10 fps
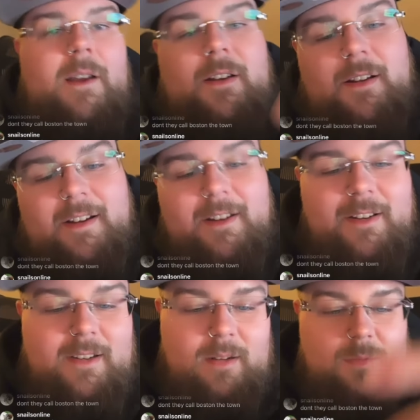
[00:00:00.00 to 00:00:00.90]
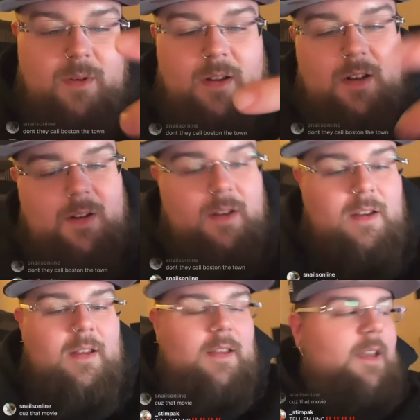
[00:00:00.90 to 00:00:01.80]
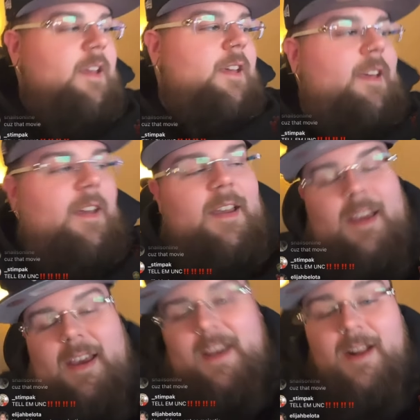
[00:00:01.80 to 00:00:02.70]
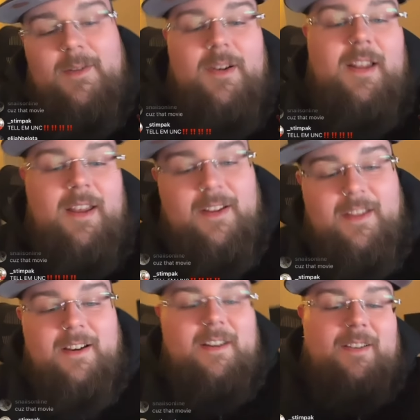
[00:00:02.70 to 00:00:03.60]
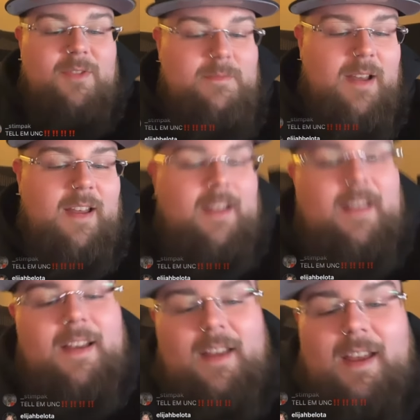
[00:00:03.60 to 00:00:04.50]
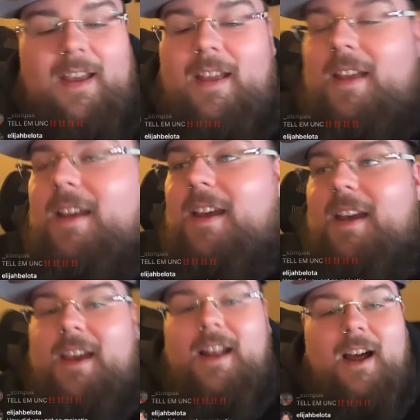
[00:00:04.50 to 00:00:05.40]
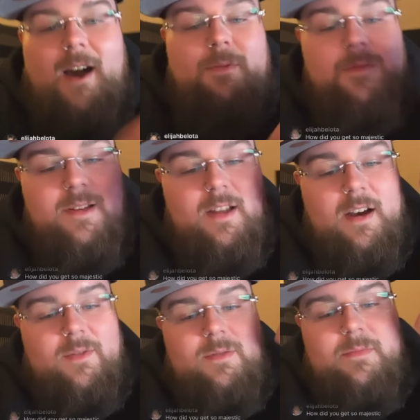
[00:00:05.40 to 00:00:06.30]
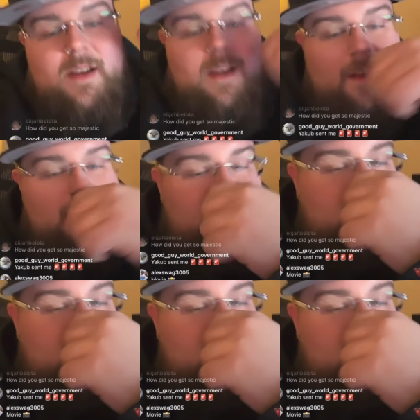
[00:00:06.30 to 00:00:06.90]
Uh huh. Something about uh-huh, that. Hey, you know, really out the oven man. Hey, you know, hop about the oven man.